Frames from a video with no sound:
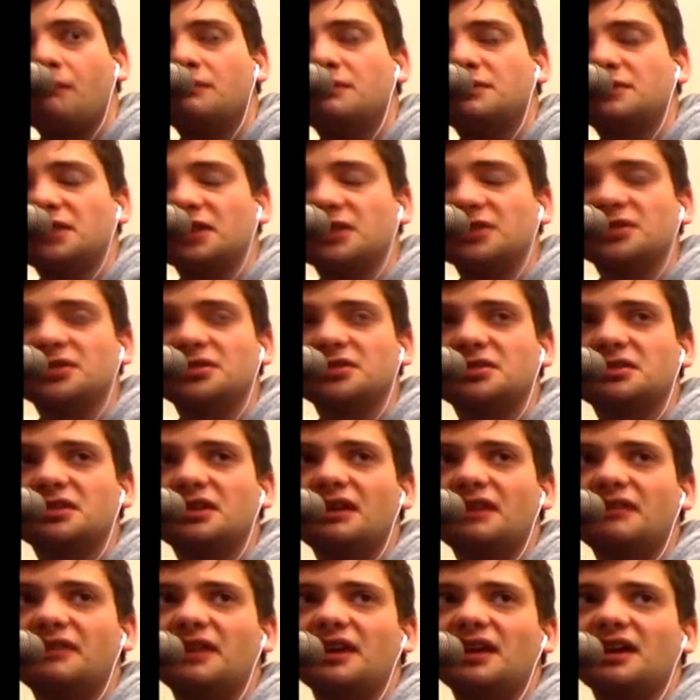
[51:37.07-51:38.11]
Celtics,
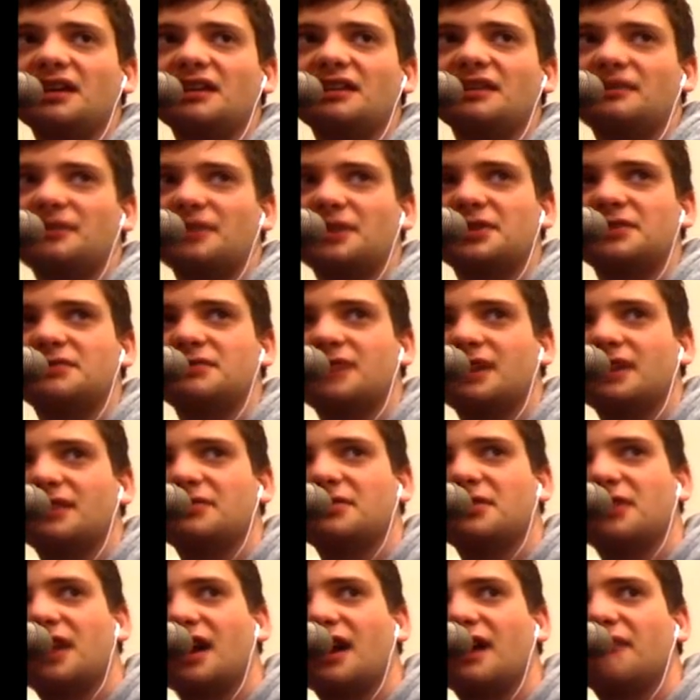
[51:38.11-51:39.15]
if they get the first round
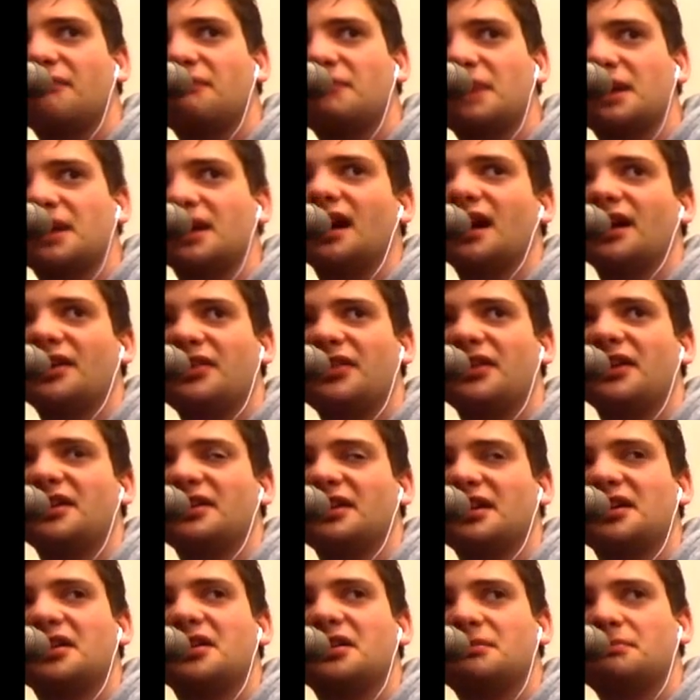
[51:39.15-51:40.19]
draft pick, I think
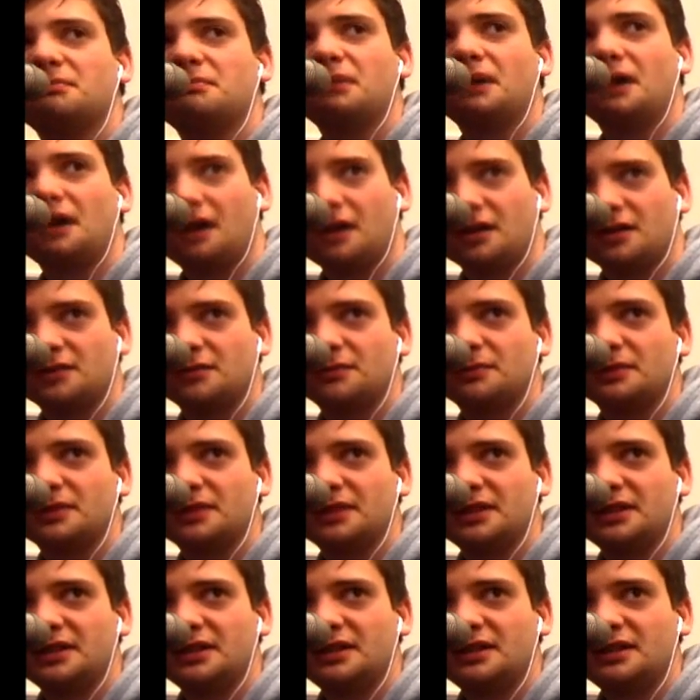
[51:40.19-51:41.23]
they could
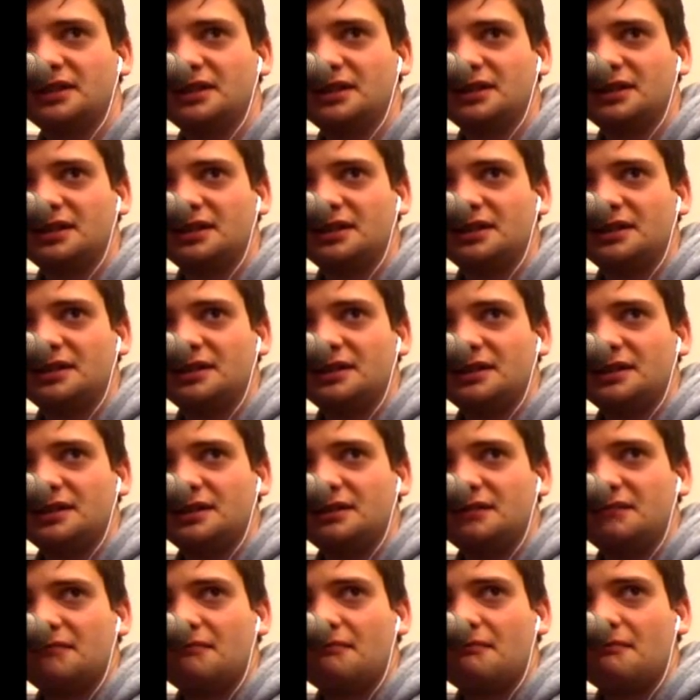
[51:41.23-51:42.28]
possibly
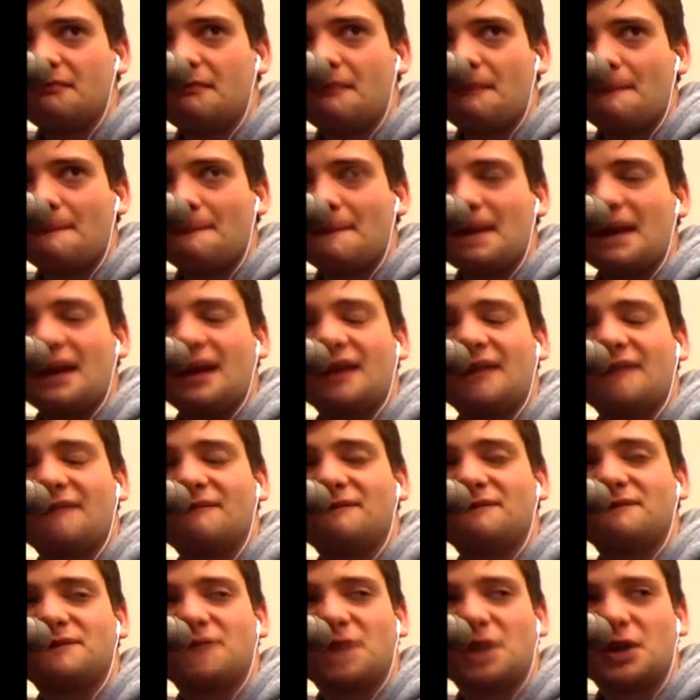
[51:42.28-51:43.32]
make it
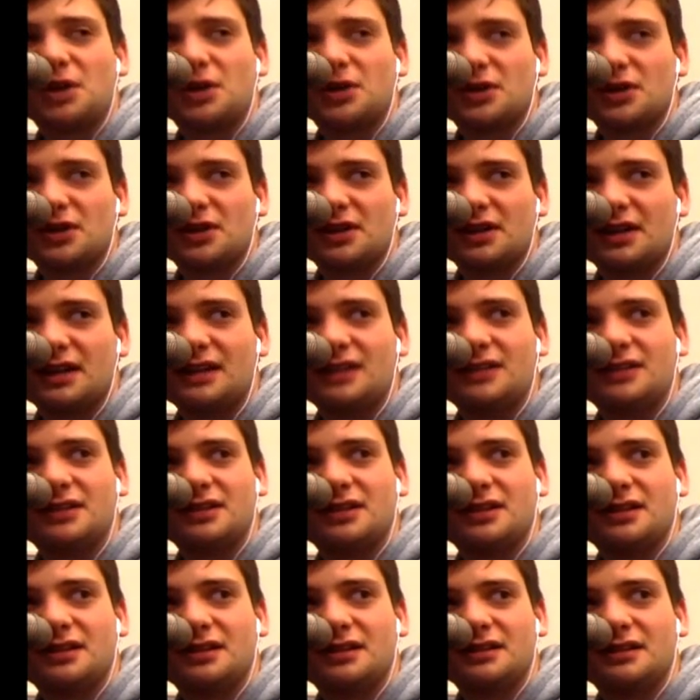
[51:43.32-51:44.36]
further into
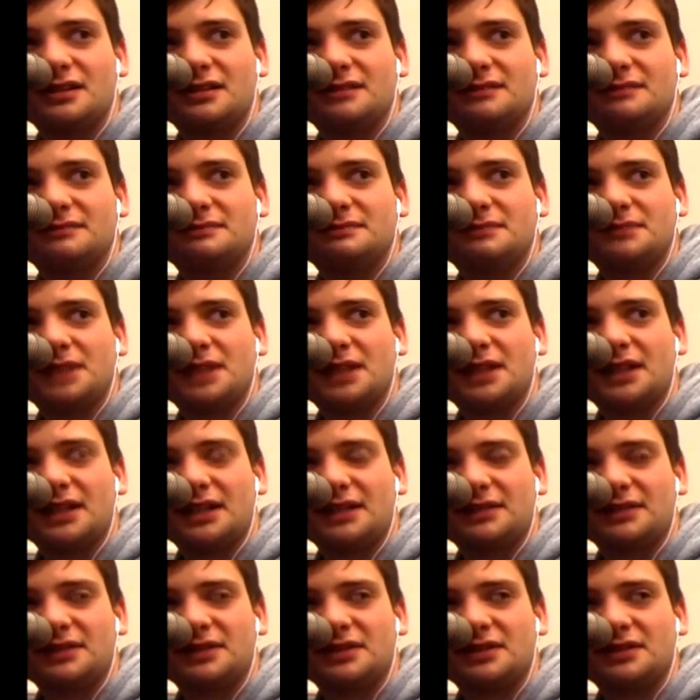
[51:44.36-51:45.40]
the
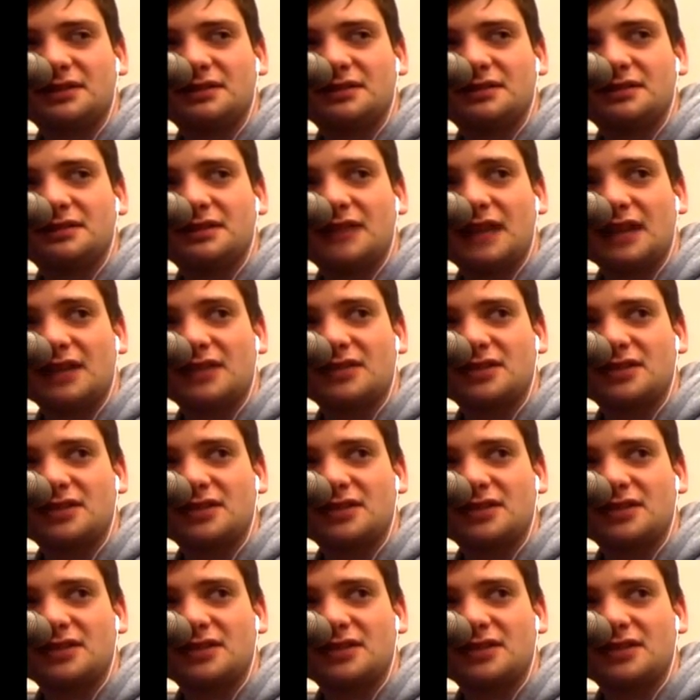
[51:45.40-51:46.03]
playoffs next year.